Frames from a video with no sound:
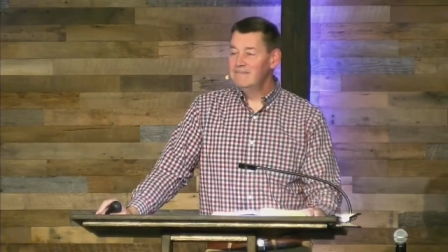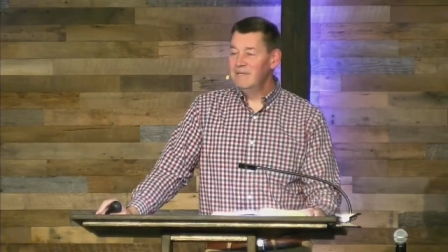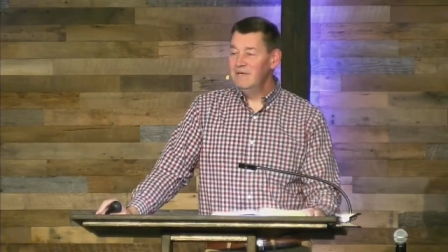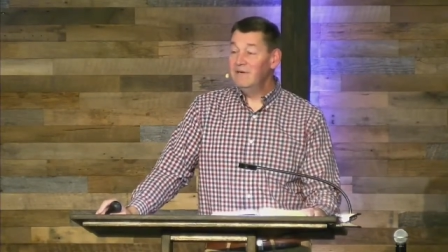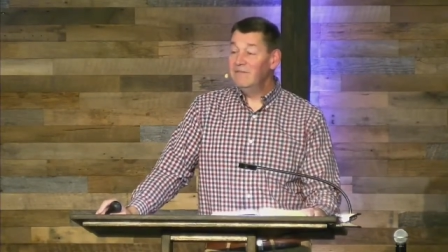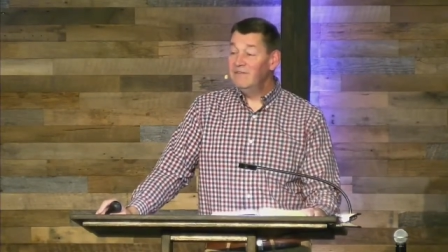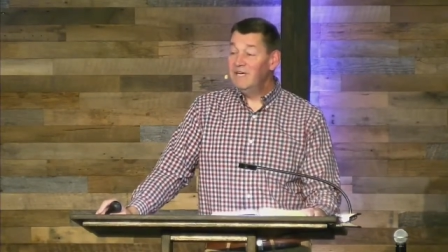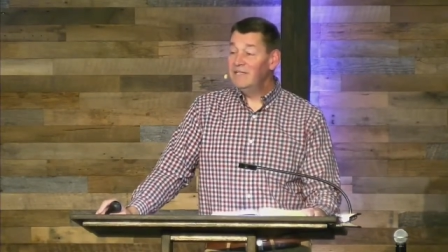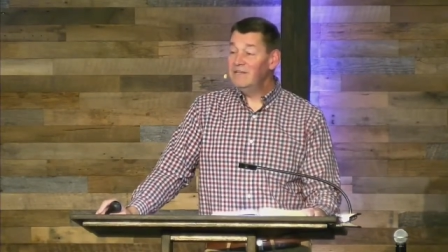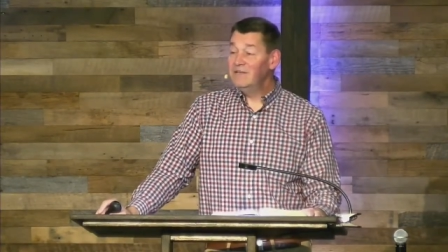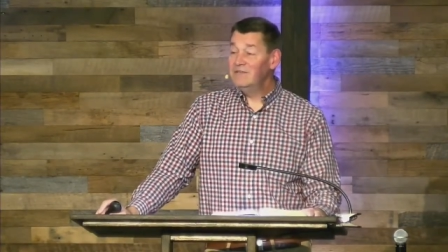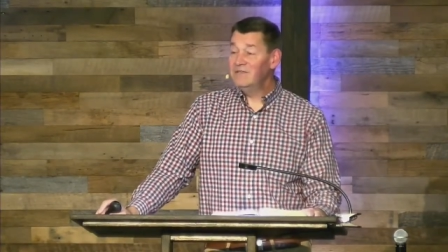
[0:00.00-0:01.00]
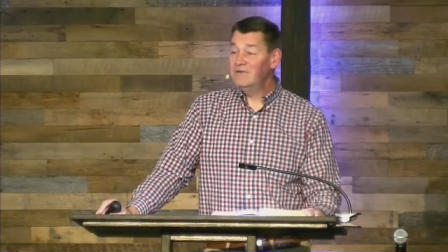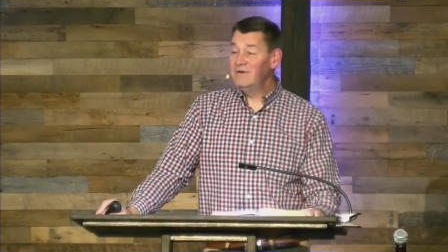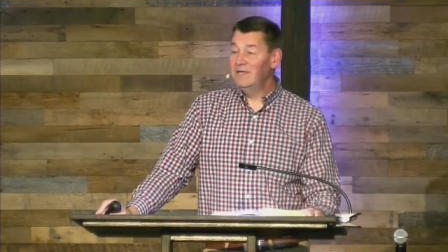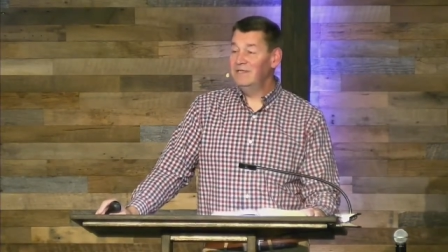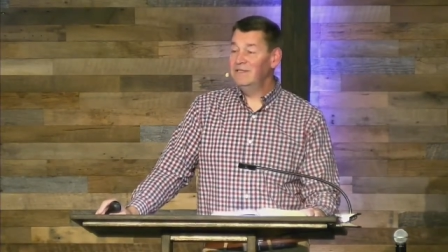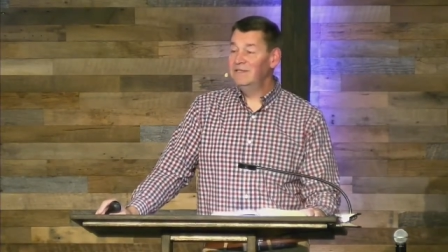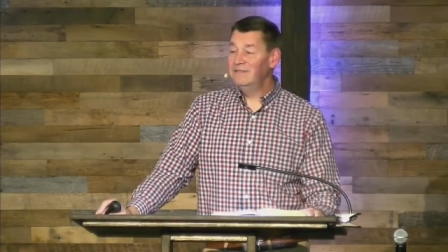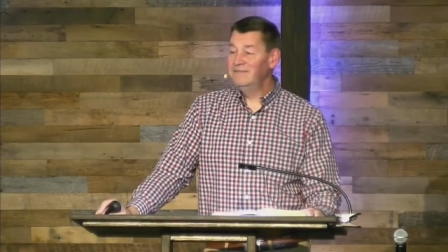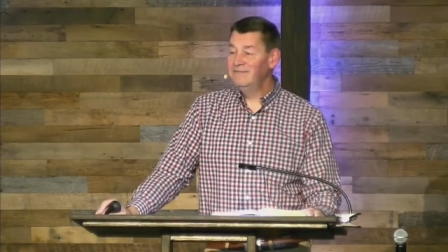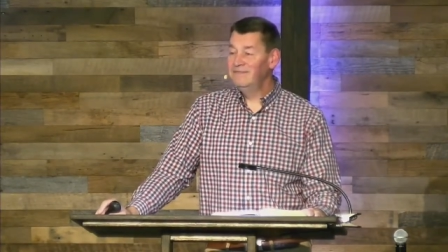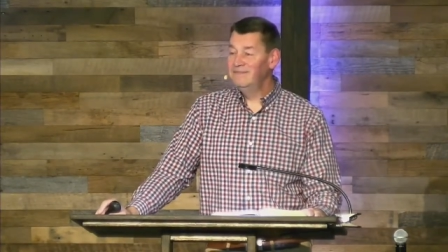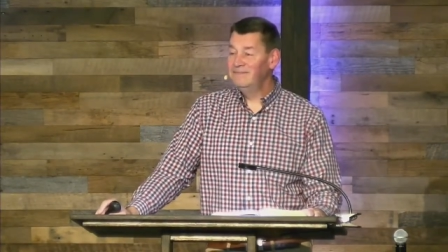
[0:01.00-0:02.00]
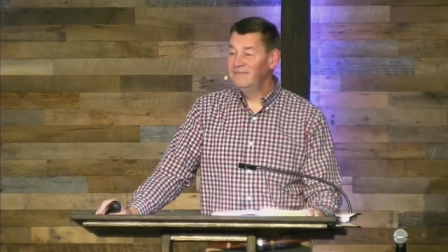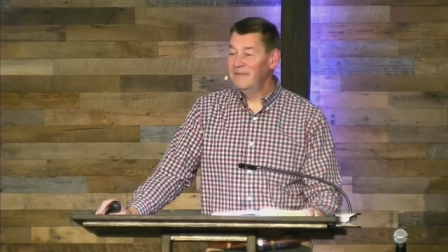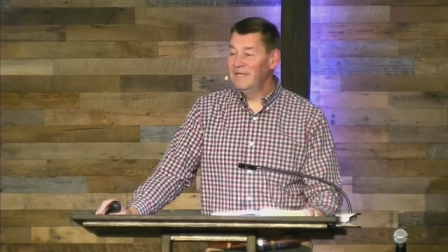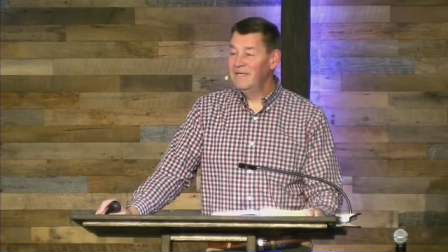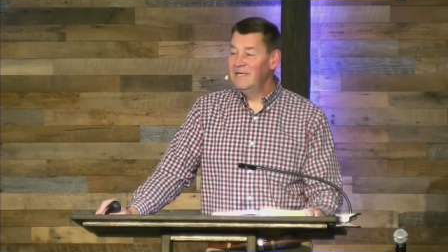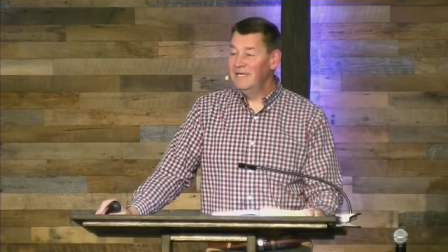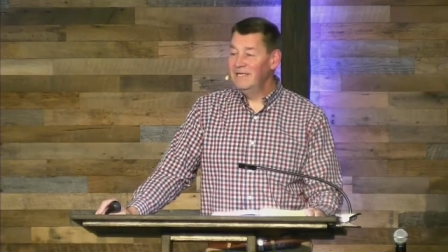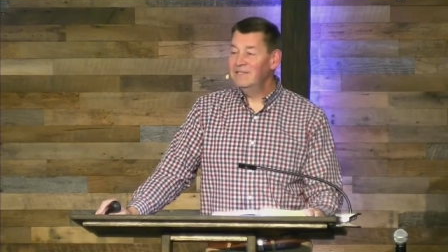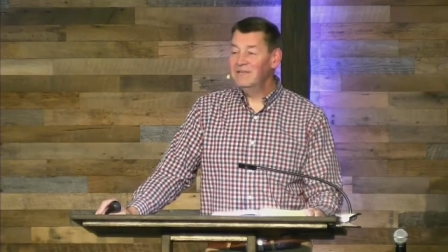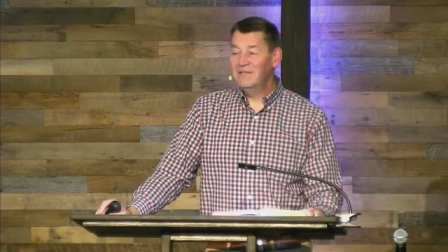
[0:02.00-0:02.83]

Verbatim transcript: you're going to find closed doors. And it's going to